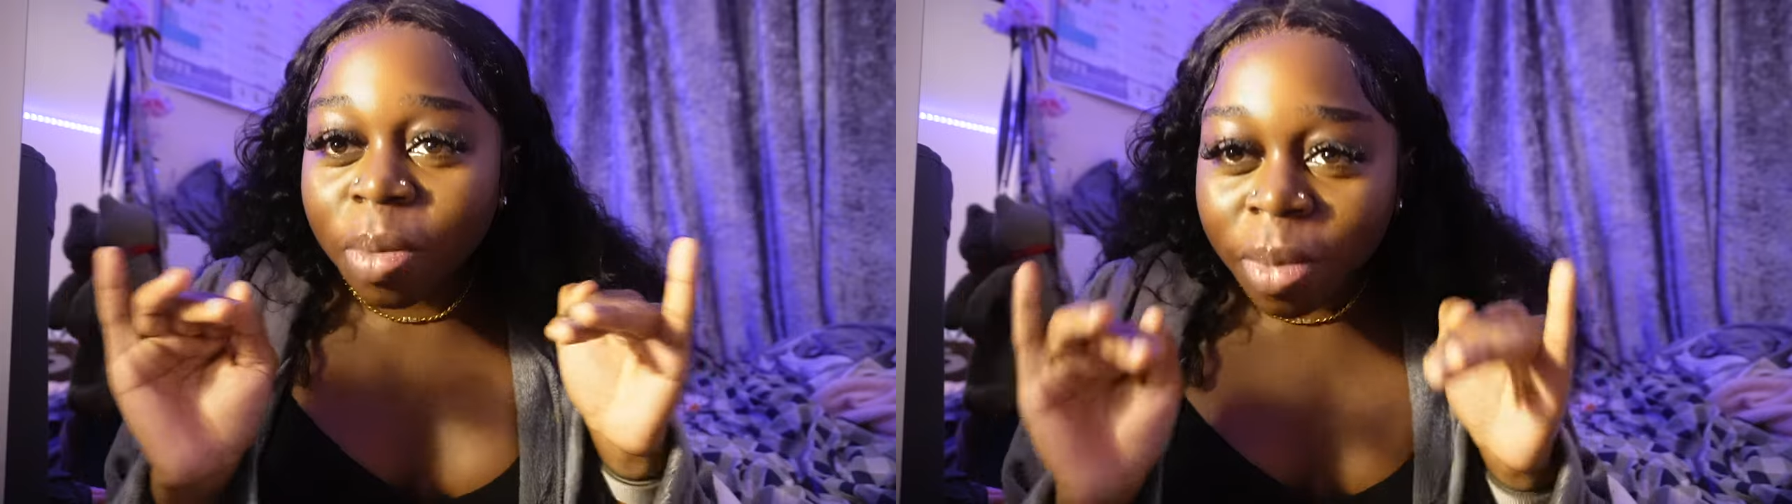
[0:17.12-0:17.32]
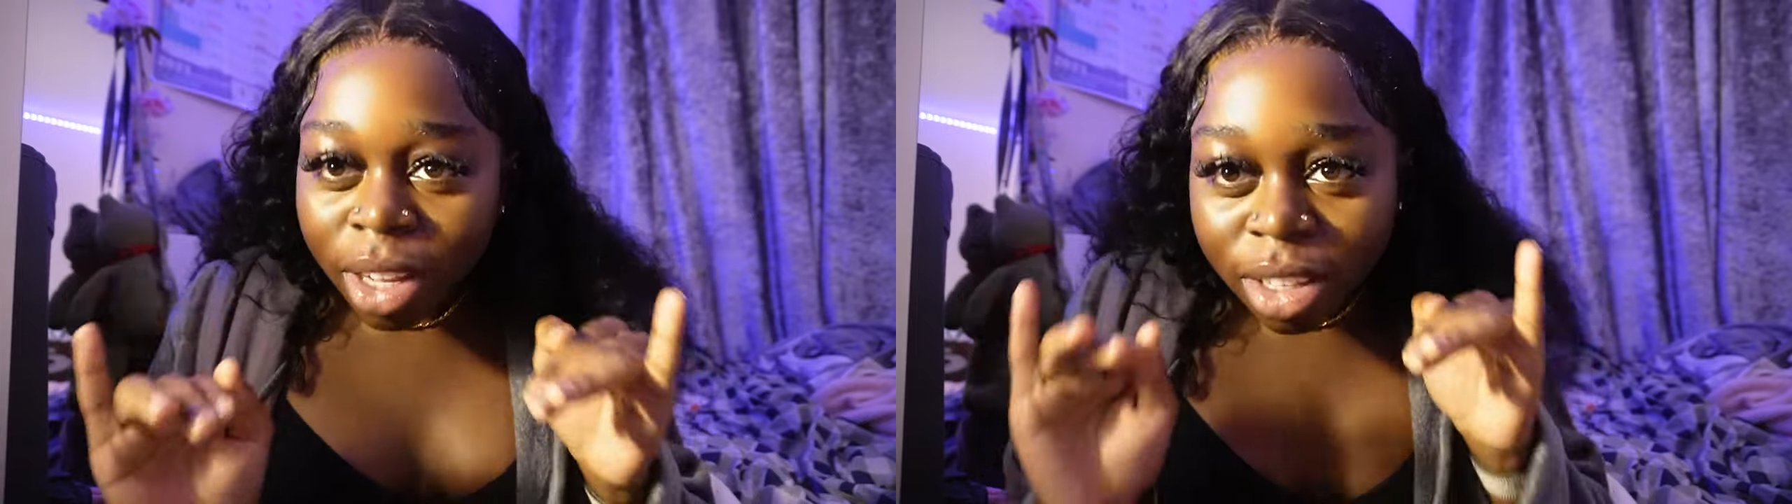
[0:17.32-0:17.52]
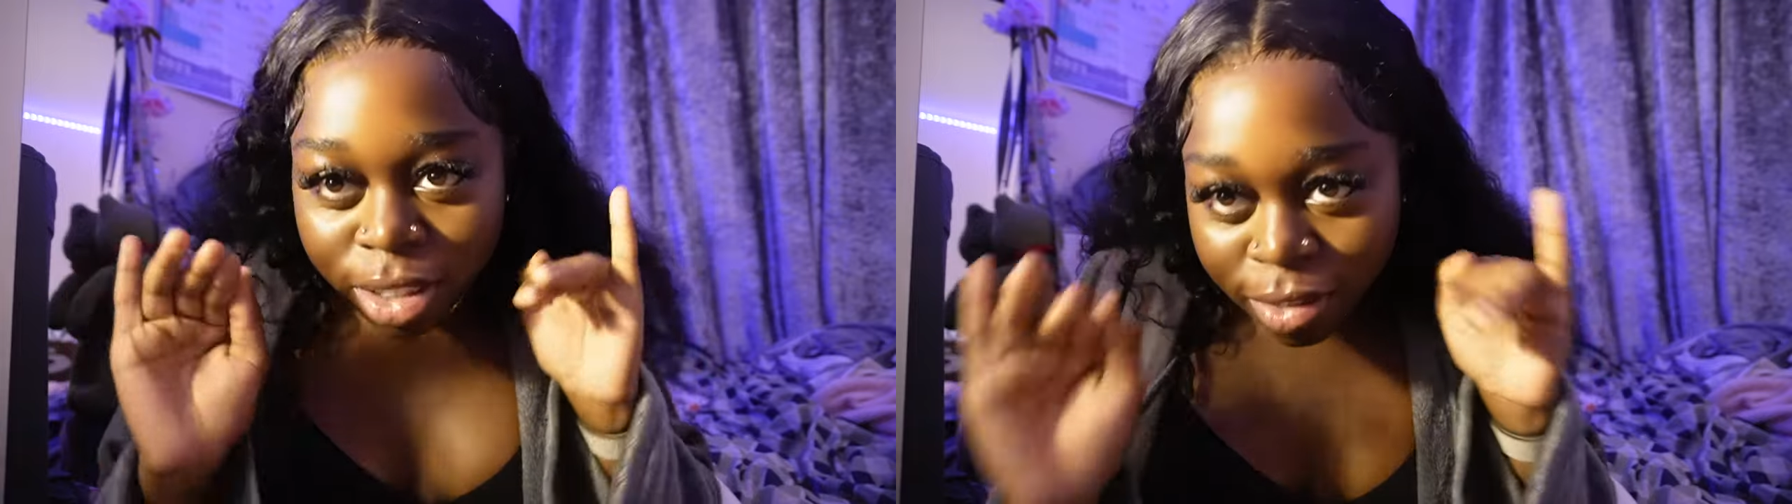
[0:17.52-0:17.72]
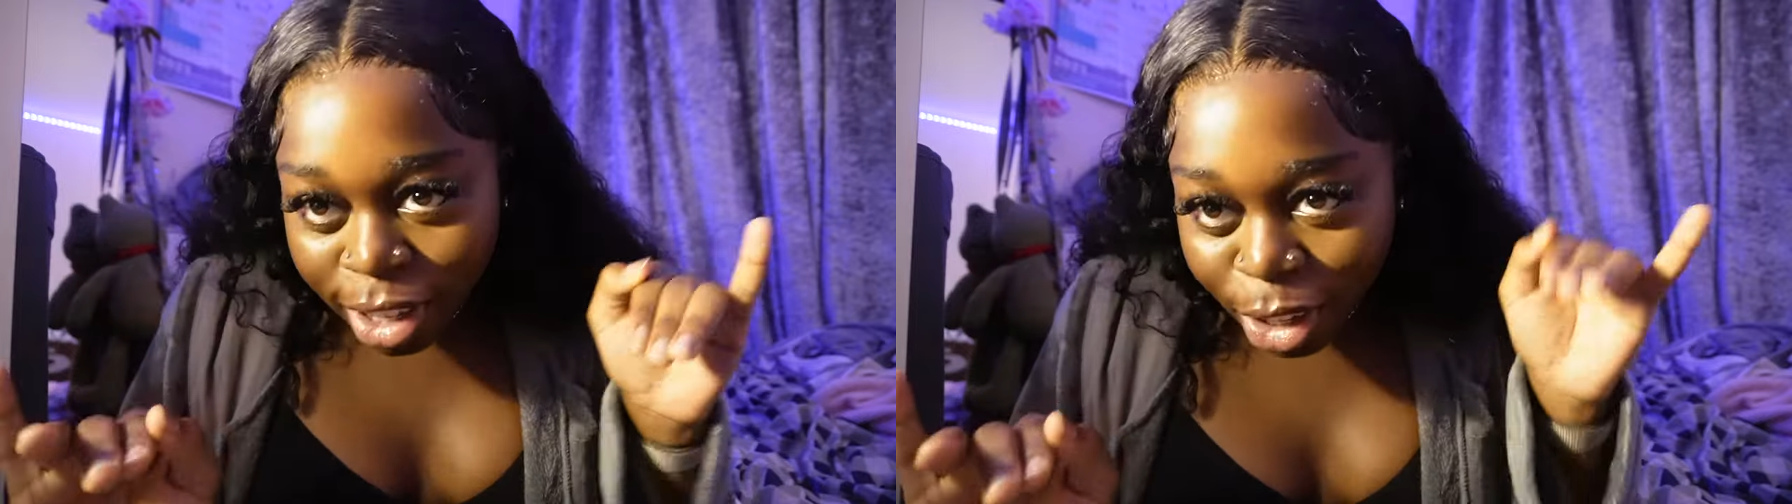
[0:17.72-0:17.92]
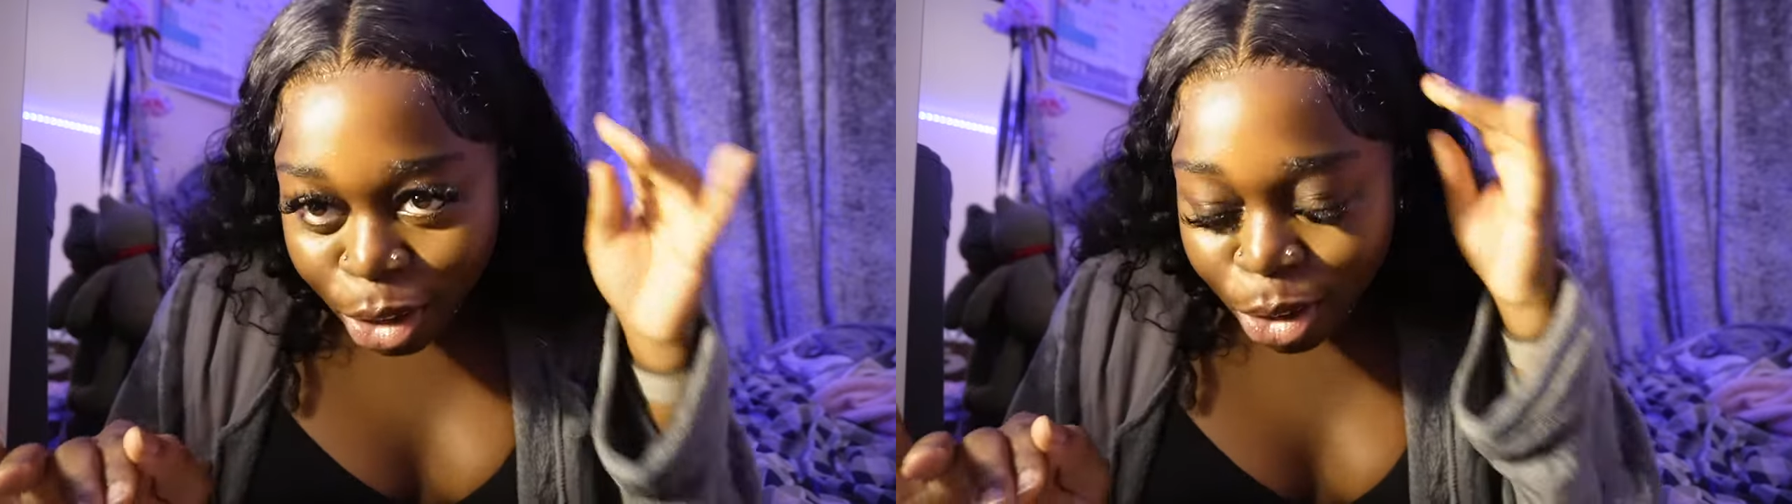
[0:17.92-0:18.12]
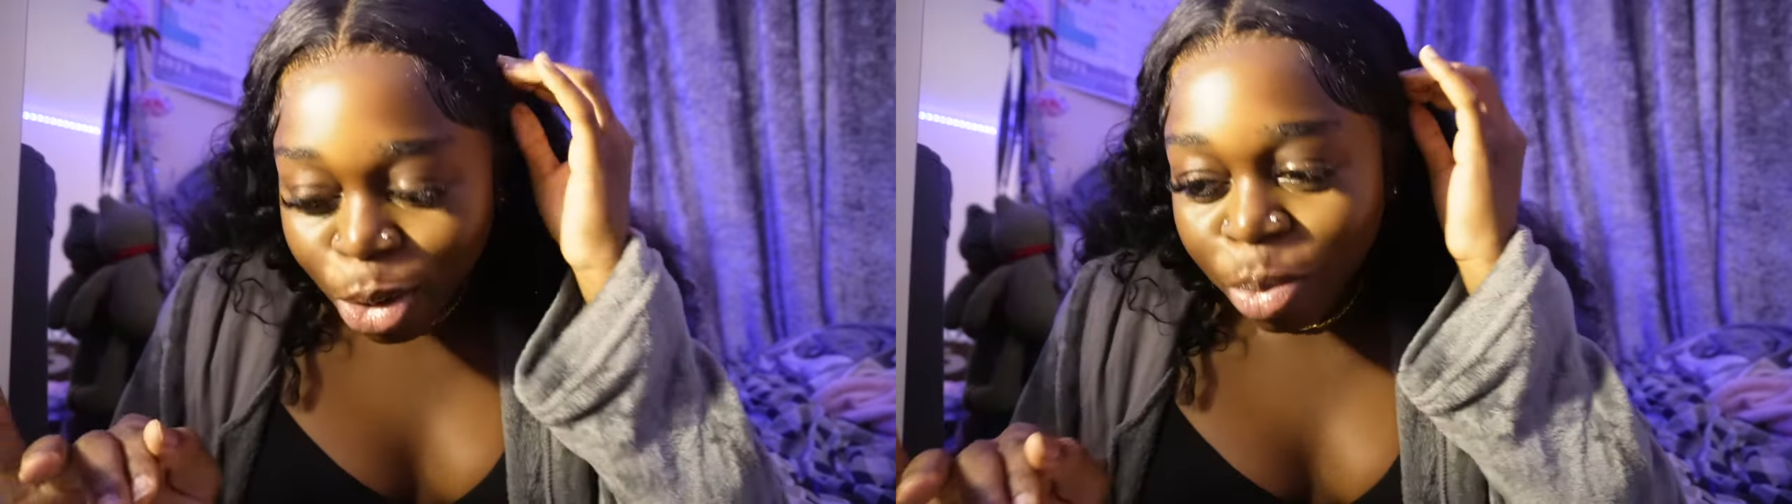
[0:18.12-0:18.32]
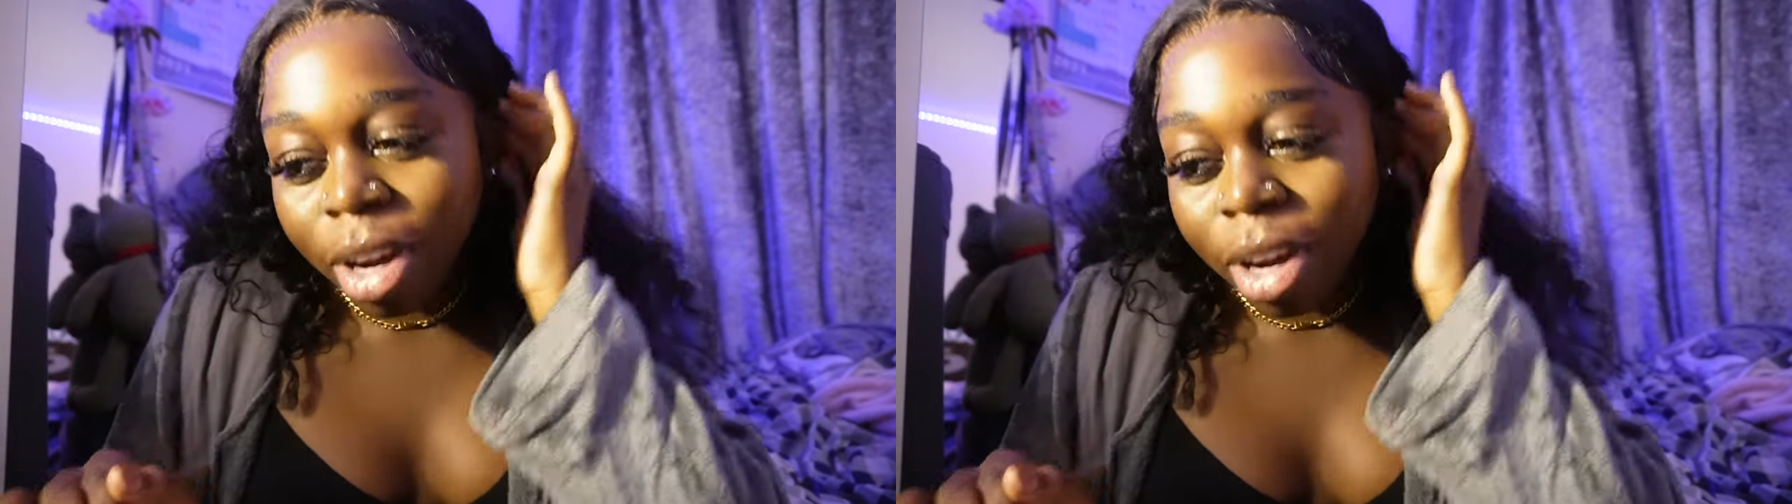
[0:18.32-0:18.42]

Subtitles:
to make this video,